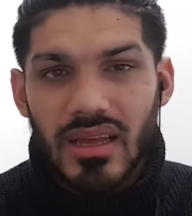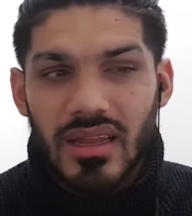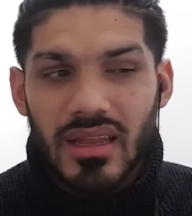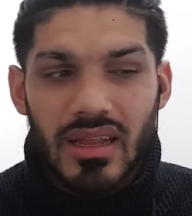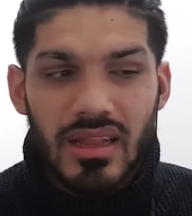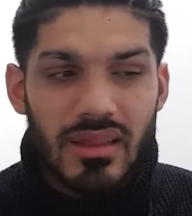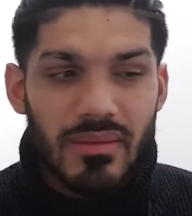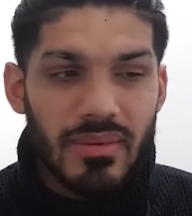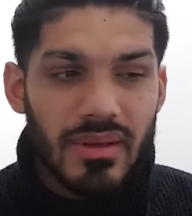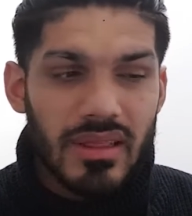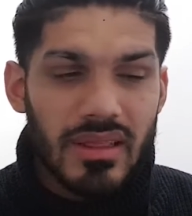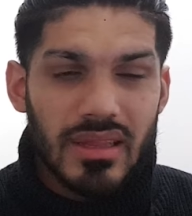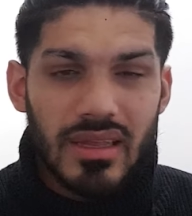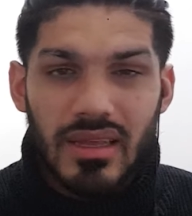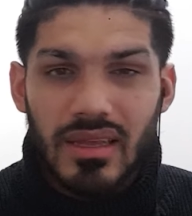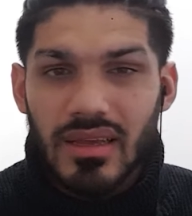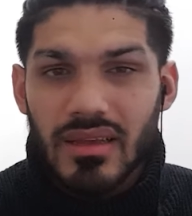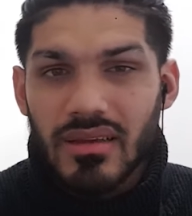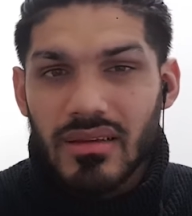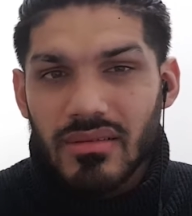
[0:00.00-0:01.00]
that's the best
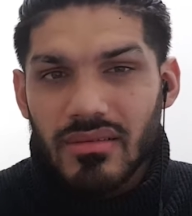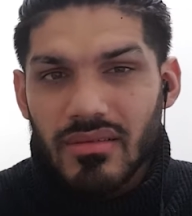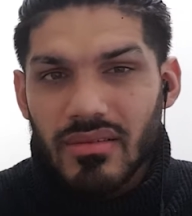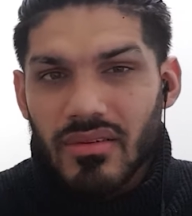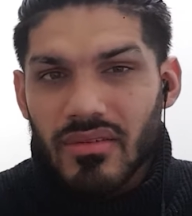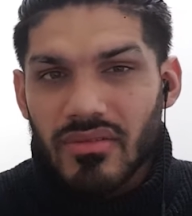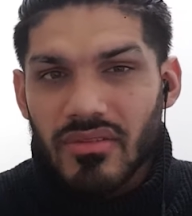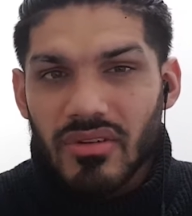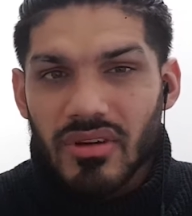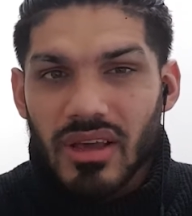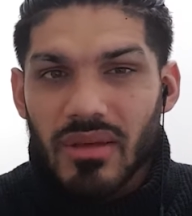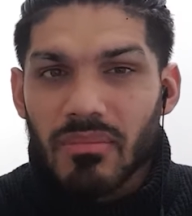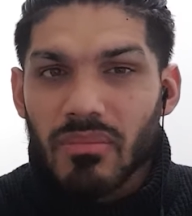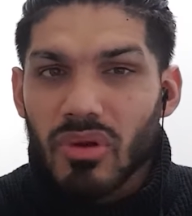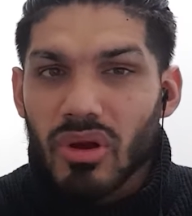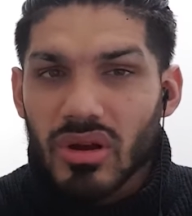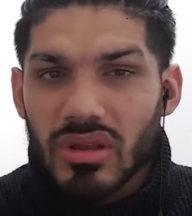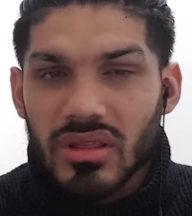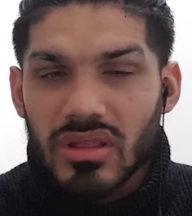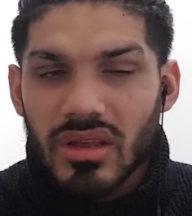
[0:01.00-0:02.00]
thing of not getting
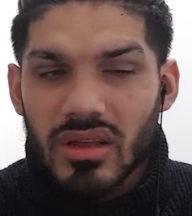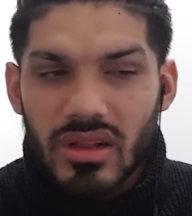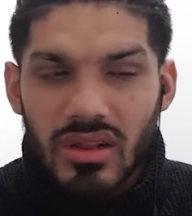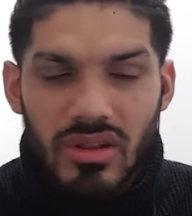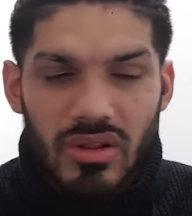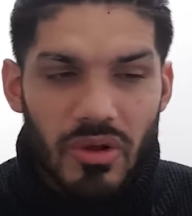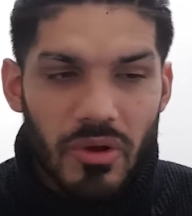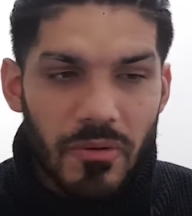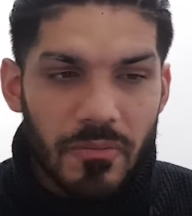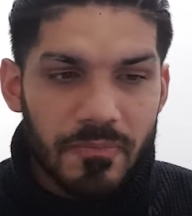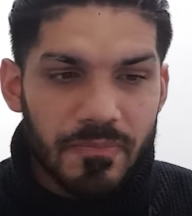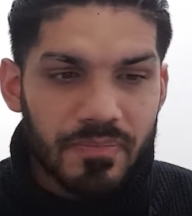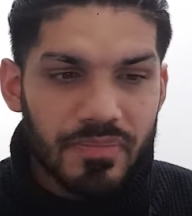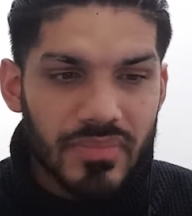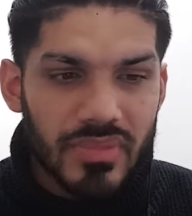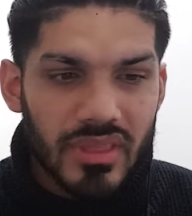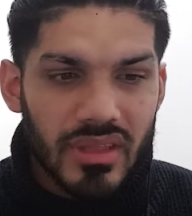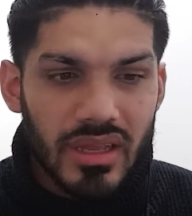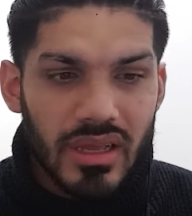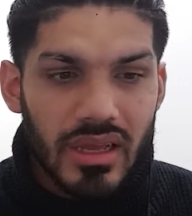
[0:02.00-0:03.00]
blocked. So,
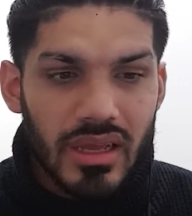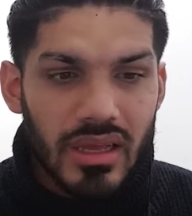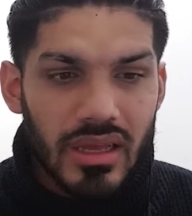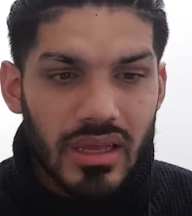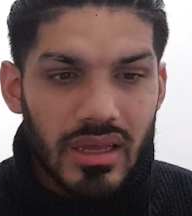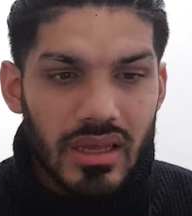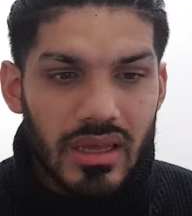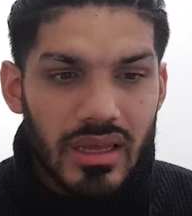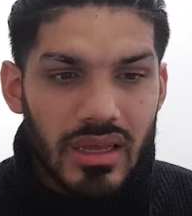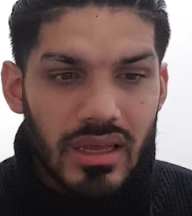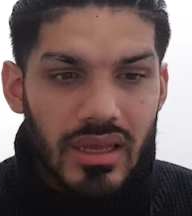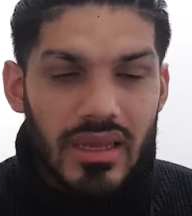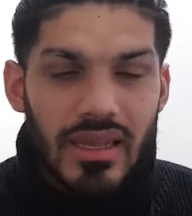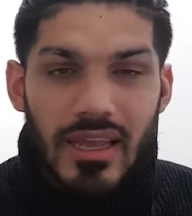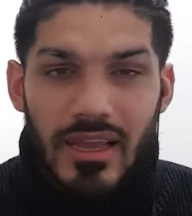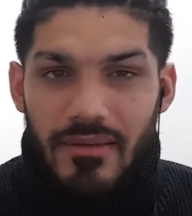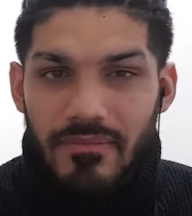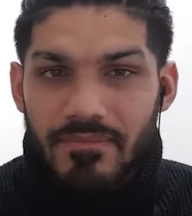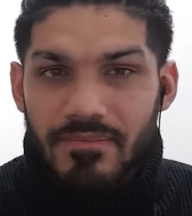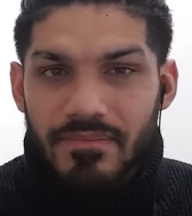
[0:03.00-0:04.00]

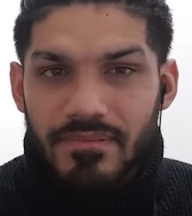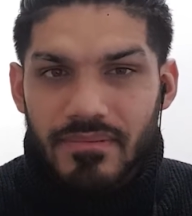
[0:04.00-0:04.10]
yeah.